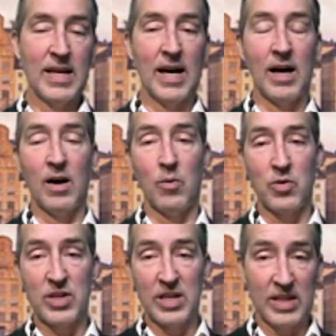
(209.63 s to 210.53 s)
We're
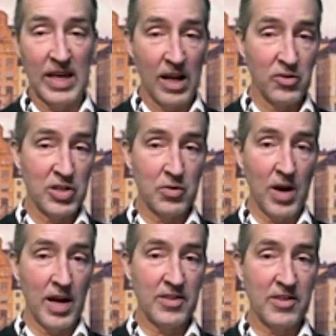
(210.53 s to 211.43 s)
seeing the energy
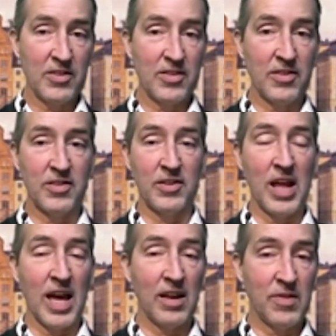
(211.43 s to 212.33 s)
crisis is a
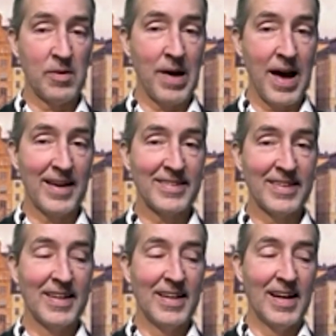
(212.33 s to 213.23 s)
negative impact,
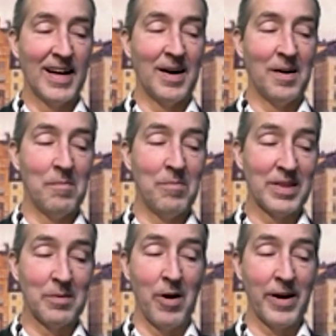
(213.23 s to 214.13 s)
but
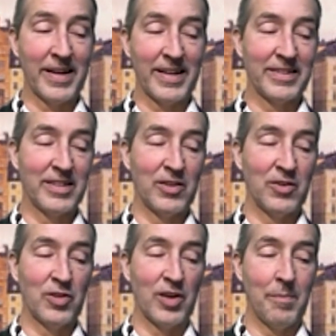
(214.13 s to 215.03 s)
the market
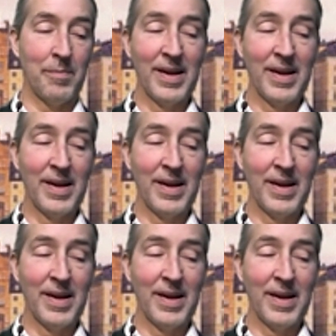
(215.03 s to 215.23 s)
continues up.